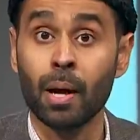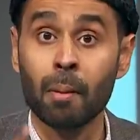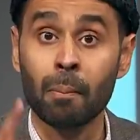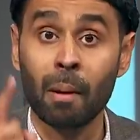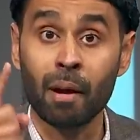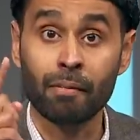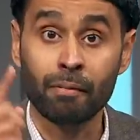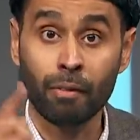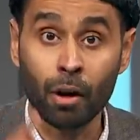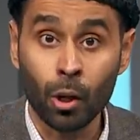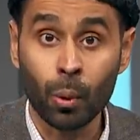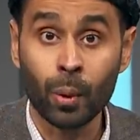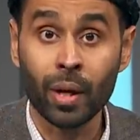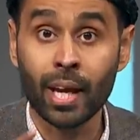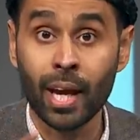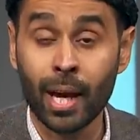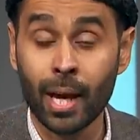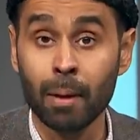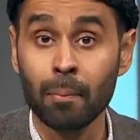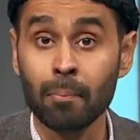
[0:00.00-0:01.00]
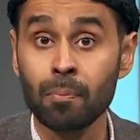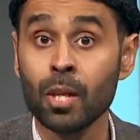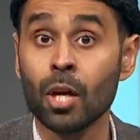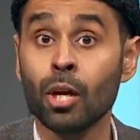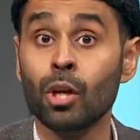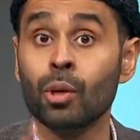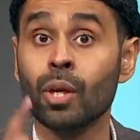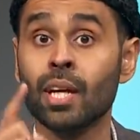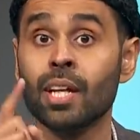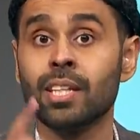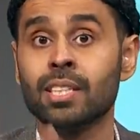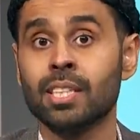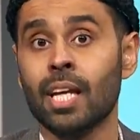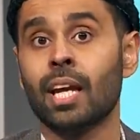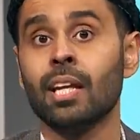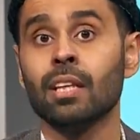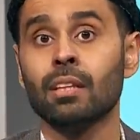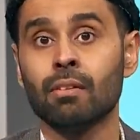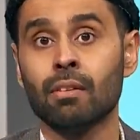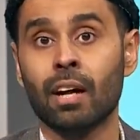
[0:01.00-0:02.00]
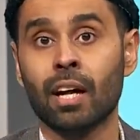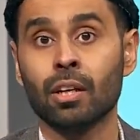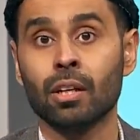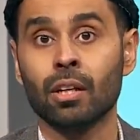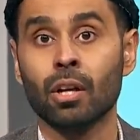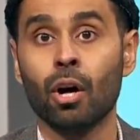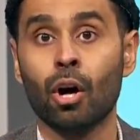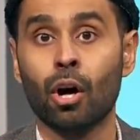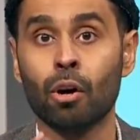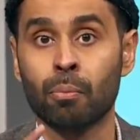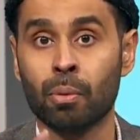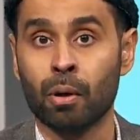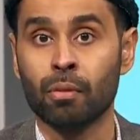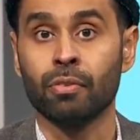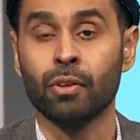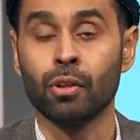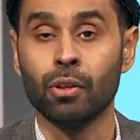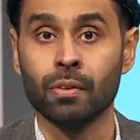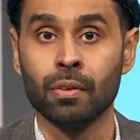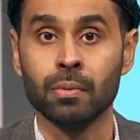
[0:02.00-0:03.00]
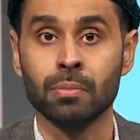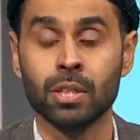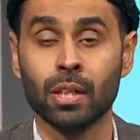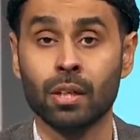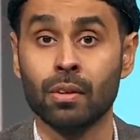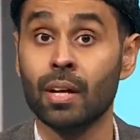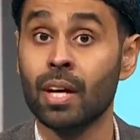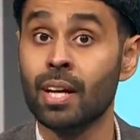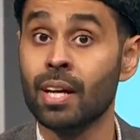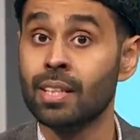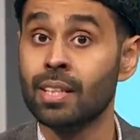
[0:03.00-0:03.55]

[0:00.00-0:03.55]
By following him, you can attain the rank of Prophet of himself.